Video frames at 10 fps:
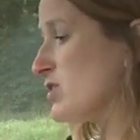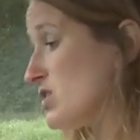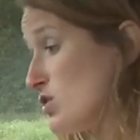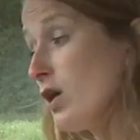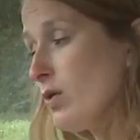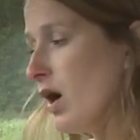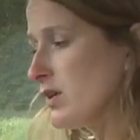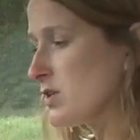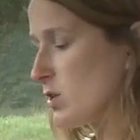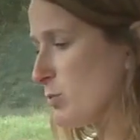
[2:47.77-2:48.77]
There's no
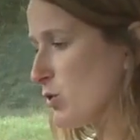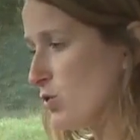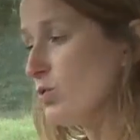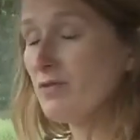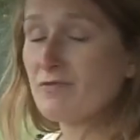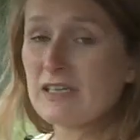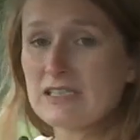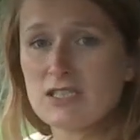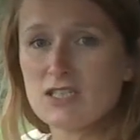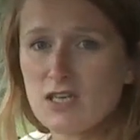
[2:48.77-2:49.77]
height adjustment at all, in fact, to
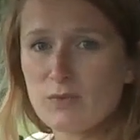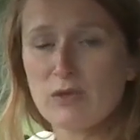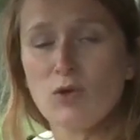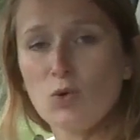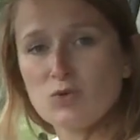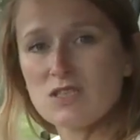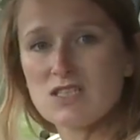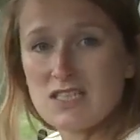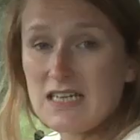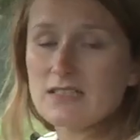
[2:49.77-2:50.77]
the steering wheel or to the
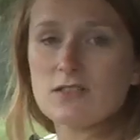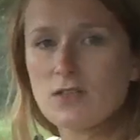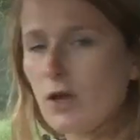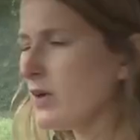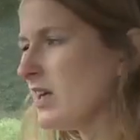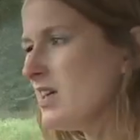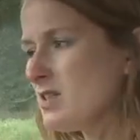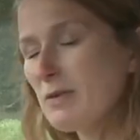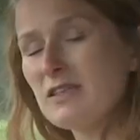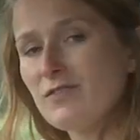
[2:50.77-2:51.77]
seat, so it is
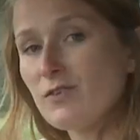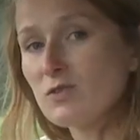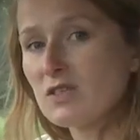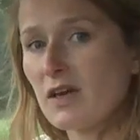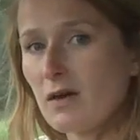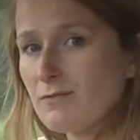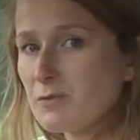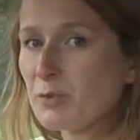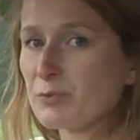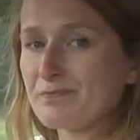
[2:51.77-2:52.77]
a bit difficult to get
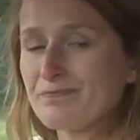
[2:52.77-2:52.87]
comfortable.